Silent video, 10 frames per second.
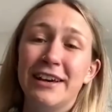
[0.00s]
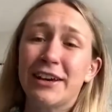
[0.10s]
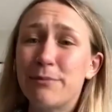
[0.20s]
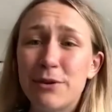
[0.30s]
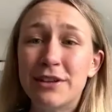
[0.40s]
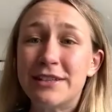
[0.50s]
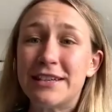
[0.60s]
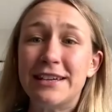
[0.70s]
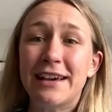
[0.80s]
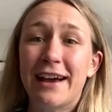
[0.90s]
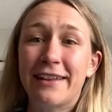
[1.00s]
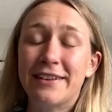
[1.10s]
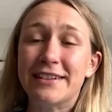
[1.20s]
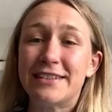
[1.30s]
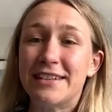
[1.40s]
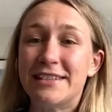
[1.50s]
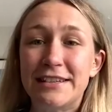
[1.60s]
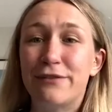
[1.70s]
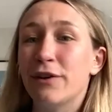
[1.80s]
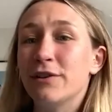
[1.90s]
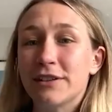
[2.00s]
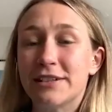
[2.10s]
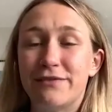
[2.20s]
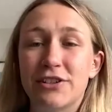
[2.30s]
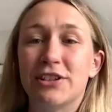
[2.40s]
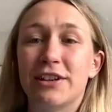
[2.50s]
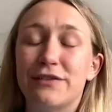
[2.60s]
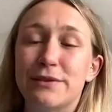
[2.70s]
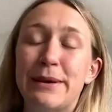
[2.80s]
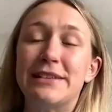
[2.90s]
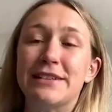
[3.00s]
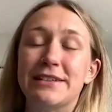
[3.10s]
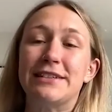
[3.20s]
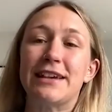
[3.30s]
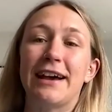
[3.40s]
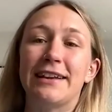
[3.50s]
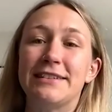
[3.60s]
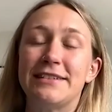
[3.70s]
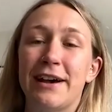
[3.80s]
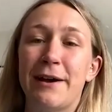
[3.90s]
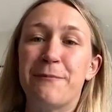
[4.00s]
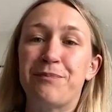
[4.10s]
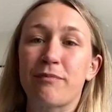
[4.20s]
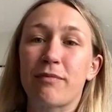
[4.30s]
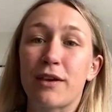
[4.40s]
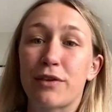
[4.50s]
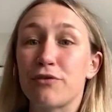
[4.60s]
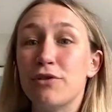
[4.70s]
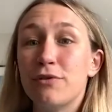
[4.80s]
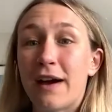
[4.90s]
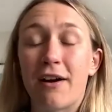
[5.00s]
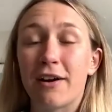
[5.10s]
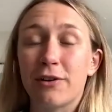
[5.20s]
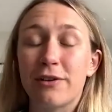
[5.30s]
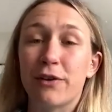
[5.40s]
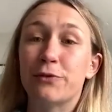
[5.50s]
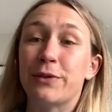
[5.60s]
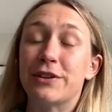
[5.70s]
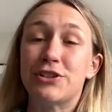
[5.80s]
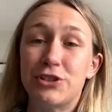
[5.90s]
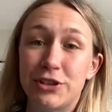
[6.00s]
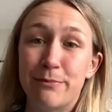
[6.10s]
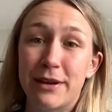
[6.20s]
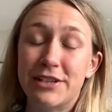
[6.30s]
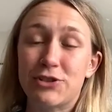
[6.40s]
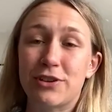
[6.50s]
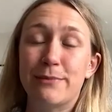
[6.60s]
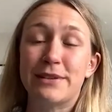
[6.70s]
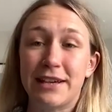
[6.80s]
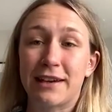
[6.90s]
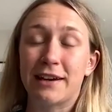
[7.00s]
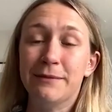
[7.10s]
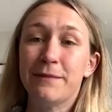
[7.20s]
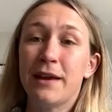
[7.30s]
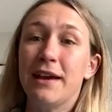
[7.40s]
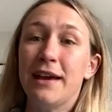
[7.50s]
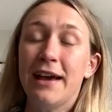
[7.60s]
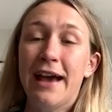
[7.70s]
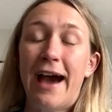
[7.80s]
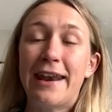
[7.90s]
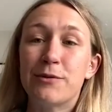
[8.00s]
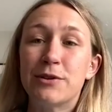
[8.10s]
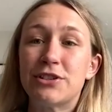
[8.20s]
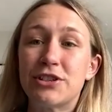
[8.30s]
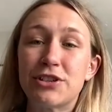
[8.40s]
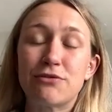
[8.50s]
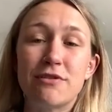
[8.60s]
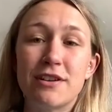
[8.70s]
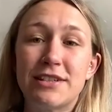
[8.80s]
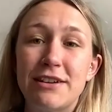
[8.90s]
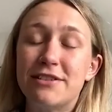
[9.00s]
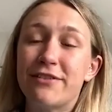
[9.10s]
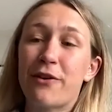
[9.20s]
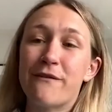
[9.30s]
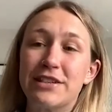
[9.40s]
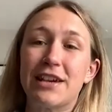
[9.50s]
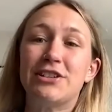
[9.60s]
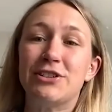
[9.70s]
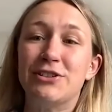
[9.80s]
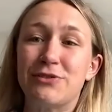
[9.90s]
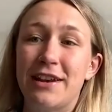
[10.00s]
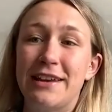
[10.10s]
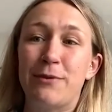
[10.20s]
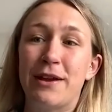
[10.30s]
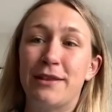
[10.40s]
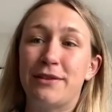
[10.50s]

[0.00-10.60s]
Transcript: community and the city-focused vision of St Peter's. And through that, I got involved with the student ministry in particular. And it was just through a series of conversations, really, with